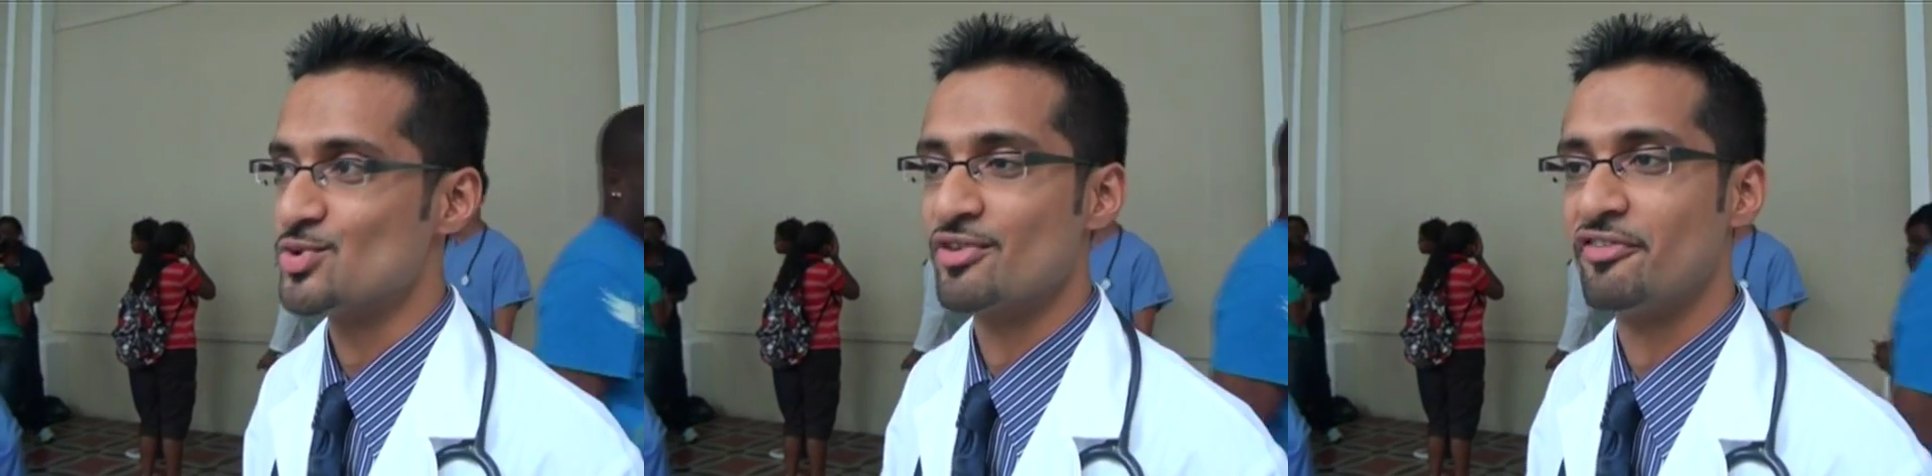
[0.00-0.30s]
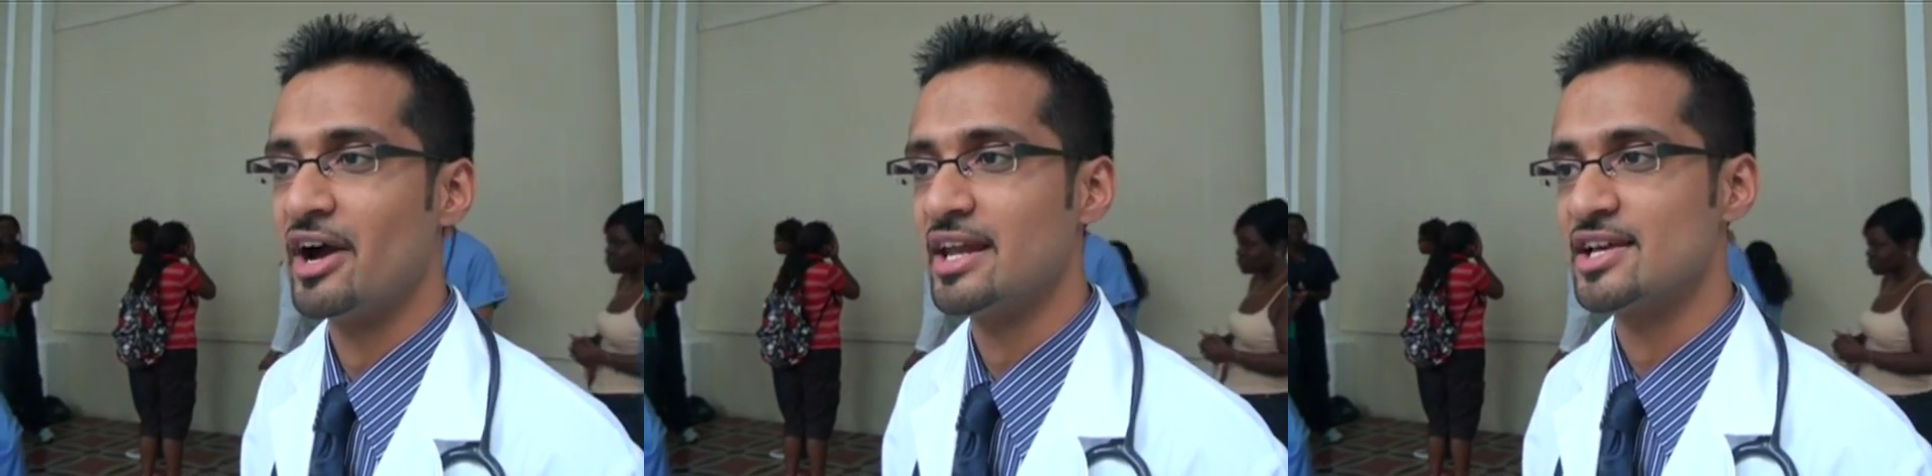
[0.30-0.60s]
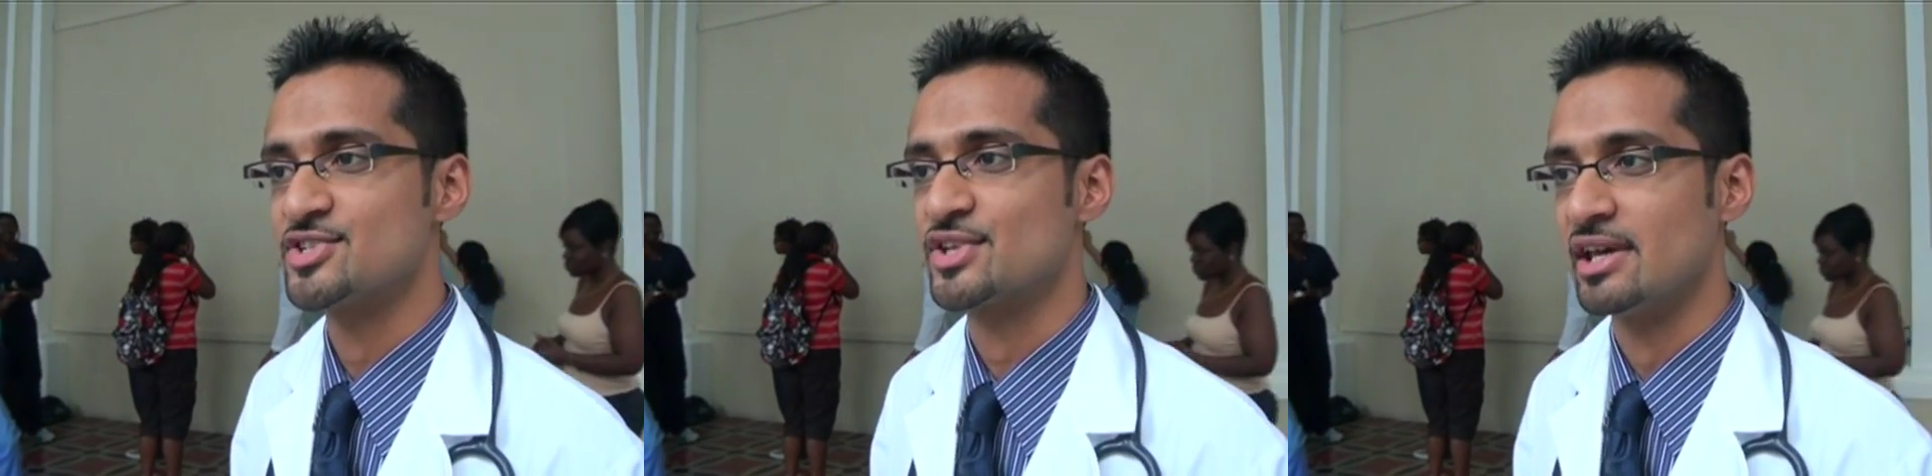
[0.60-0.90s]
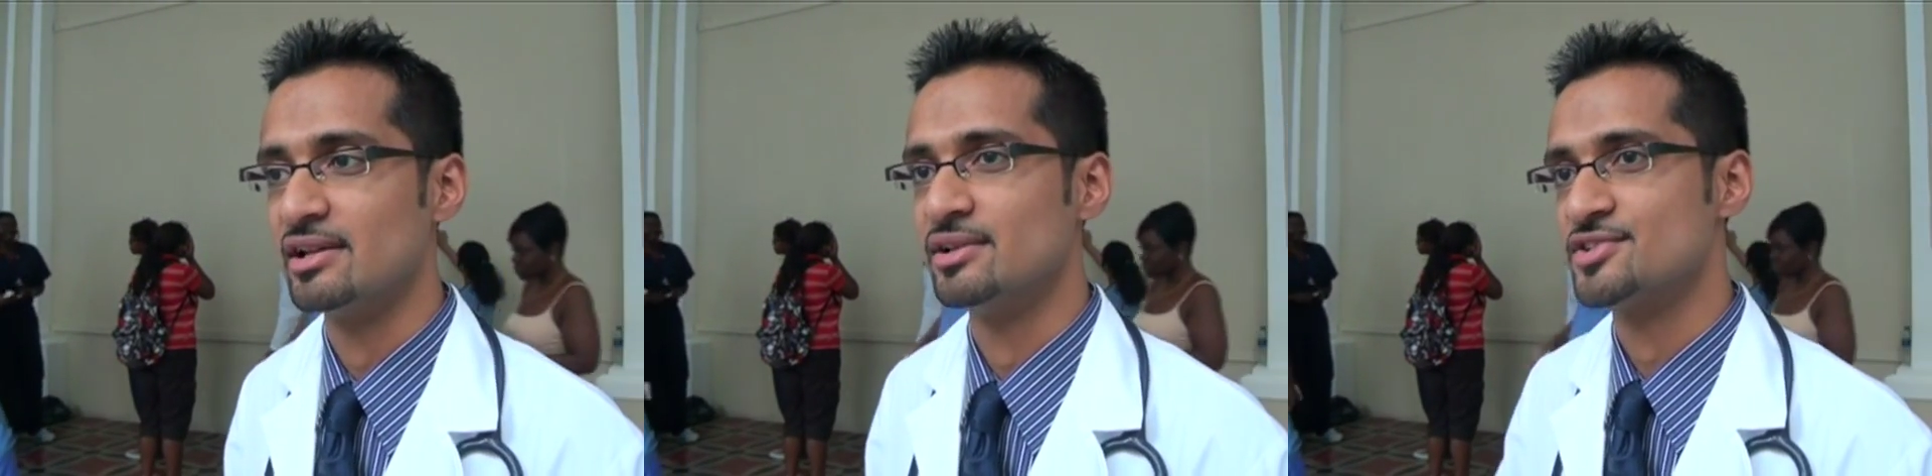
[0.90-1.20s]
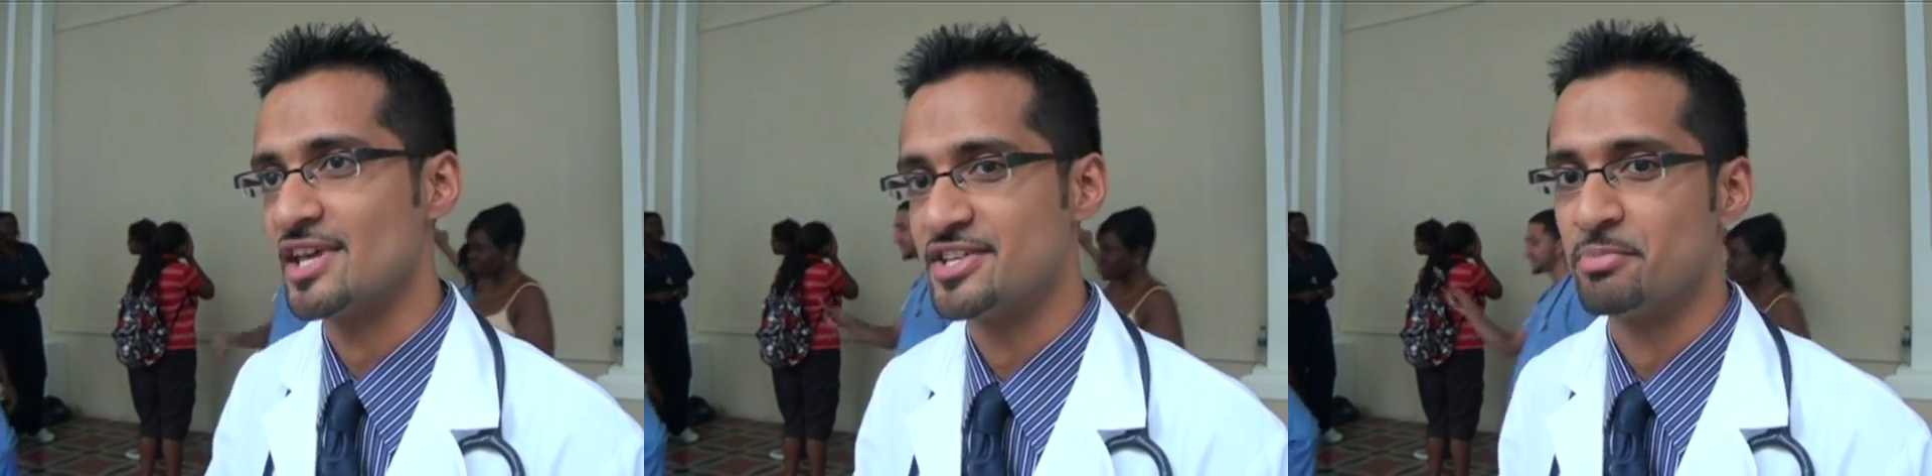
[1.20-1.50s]
refine our
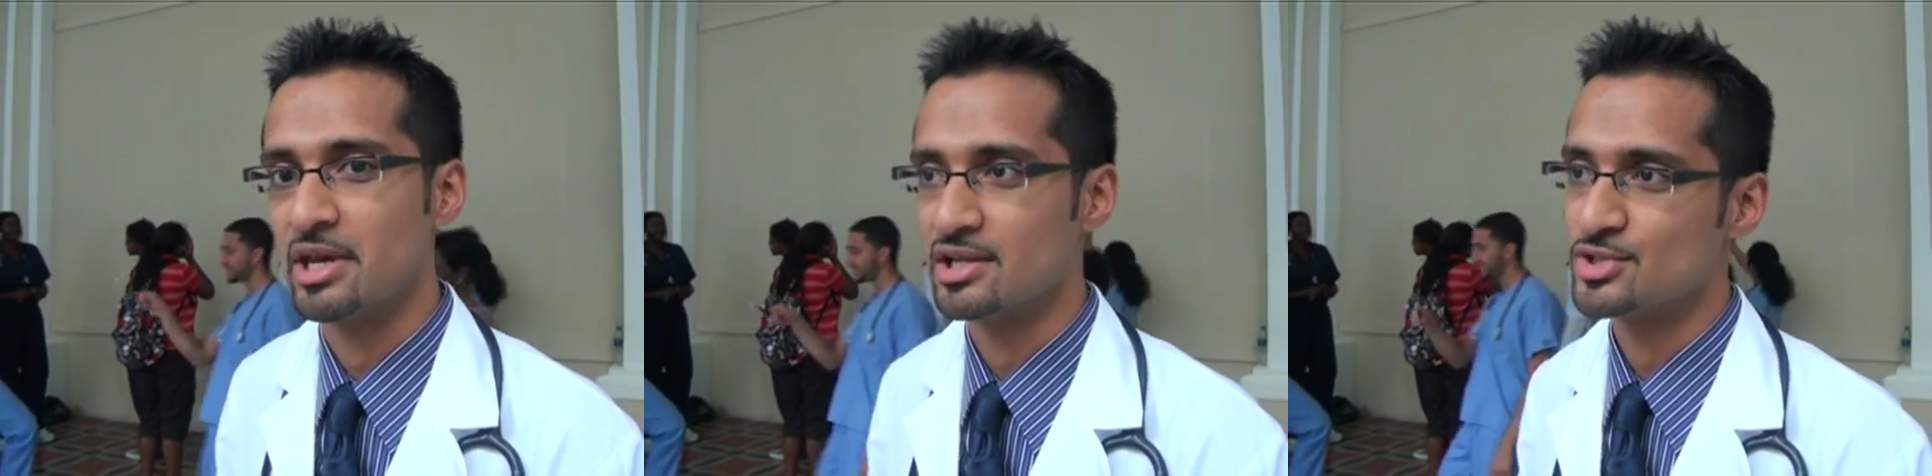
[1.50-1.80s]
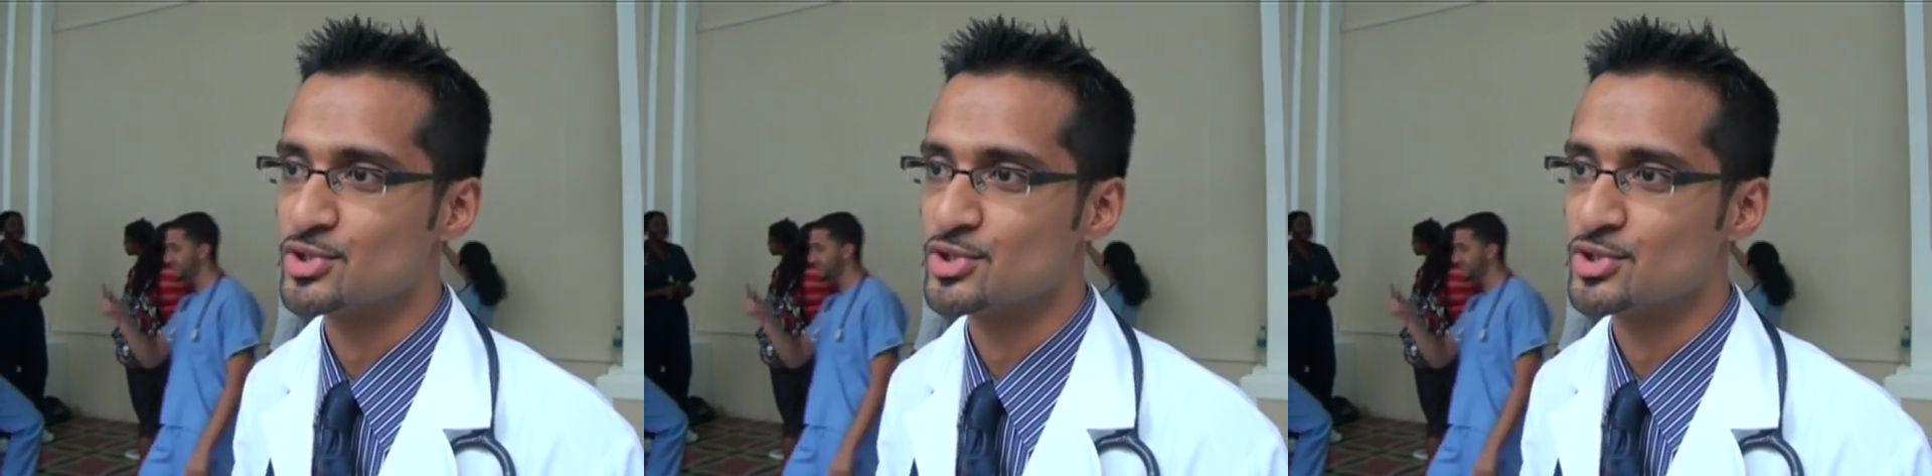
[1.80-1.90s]
skills as medical